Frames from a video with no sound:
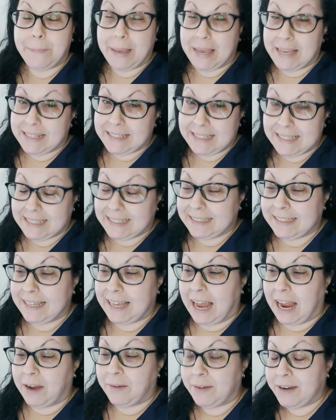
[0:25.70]

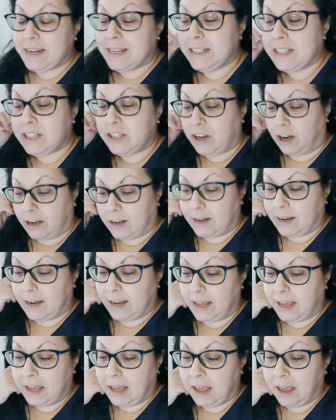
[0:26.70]
basically I already
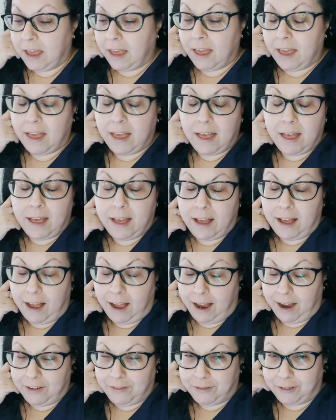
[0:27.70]
started it
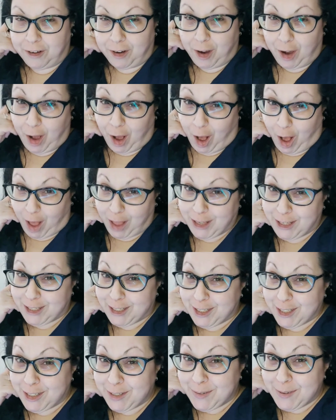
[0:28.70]
I
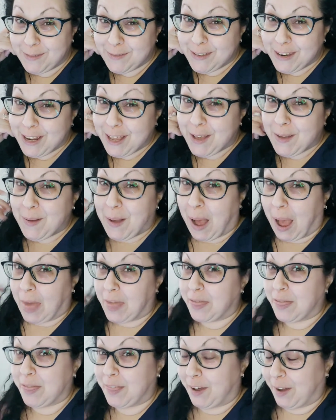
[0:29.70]
forgot to do a video.
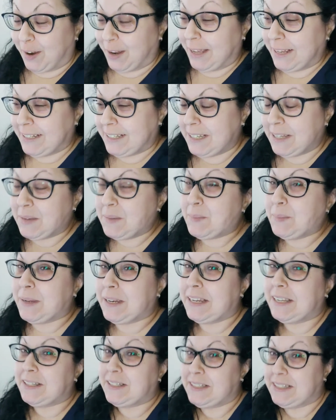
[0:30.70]
I thought I did,
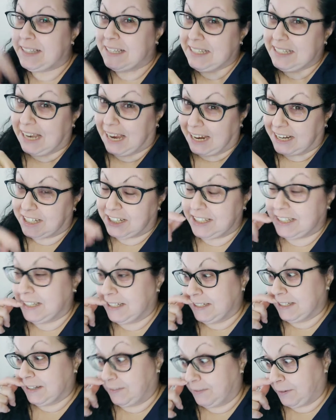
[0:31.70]
but it's
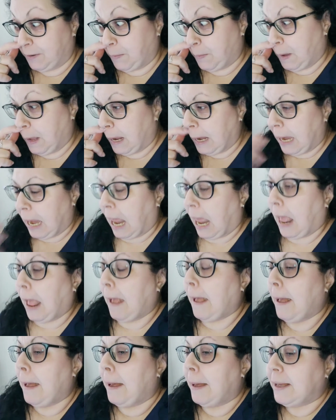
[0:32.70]
actually a different one.
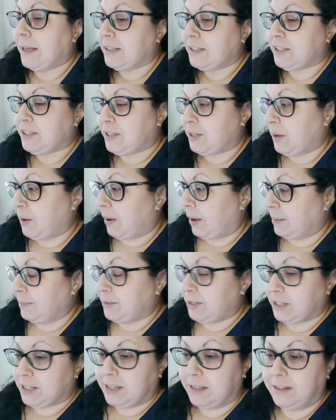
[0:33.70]
So
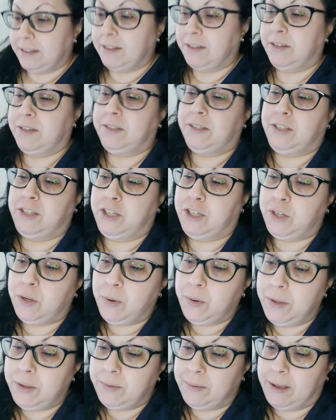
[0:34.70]
I'm just gonna
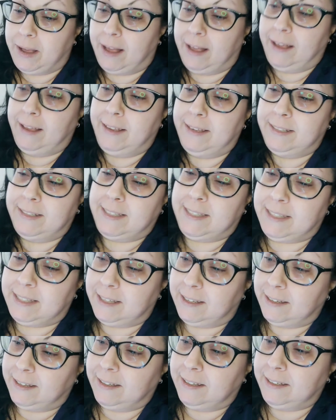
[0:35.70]
show you
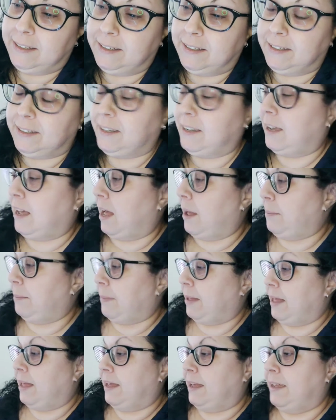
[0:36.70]
guys.
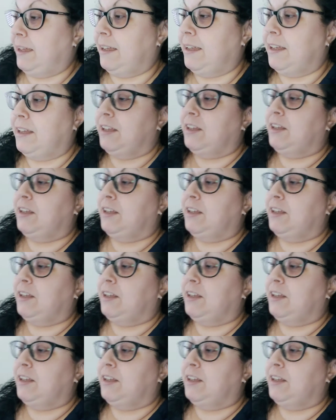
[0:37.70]
Got my